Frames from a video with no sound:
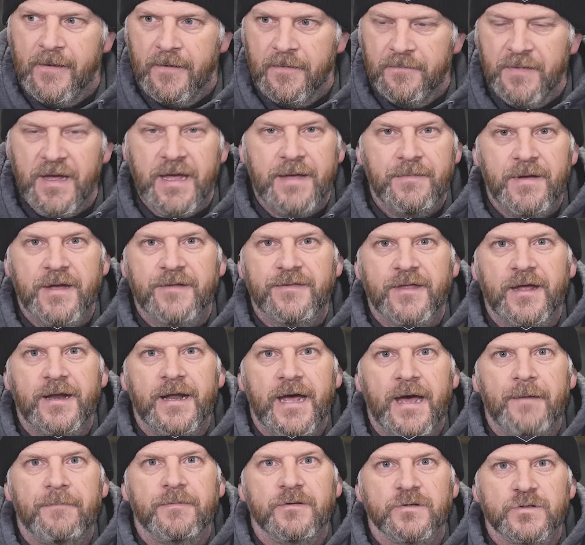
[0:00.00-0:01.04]
May make that
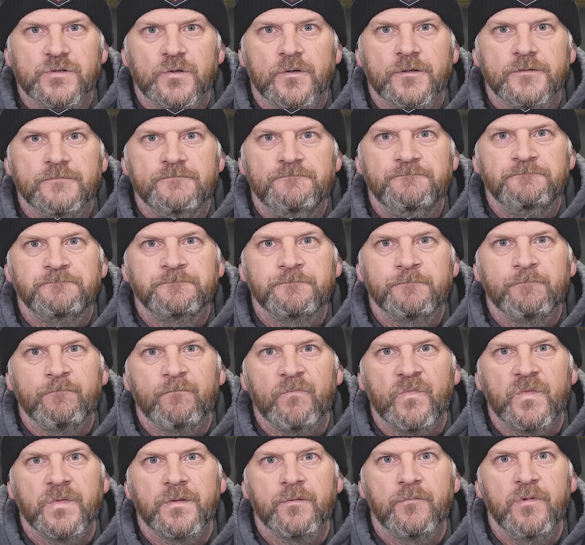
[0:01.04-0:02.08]
happen, Jordan.
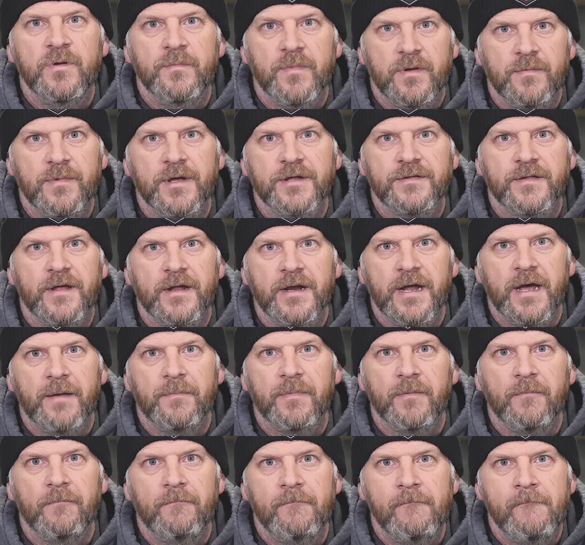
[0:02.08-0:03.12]
We may make that
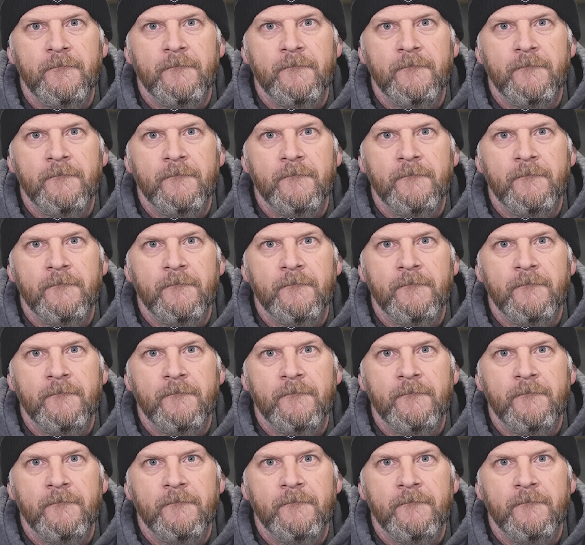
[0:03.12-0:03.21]
happen.